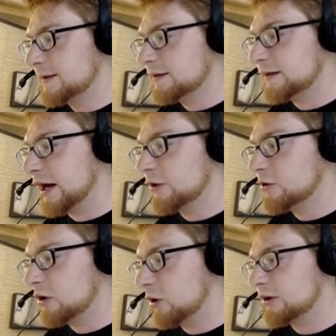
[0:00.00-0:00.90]
now
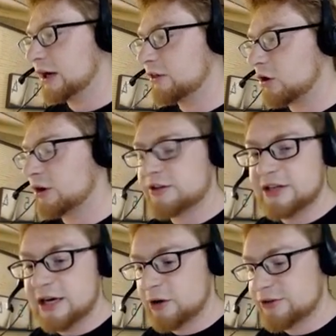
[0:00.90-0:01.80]
you know, okay, there aren't
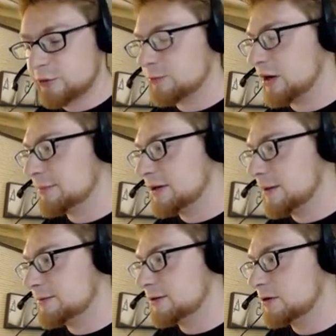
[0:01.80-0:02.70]
any errors that would pop up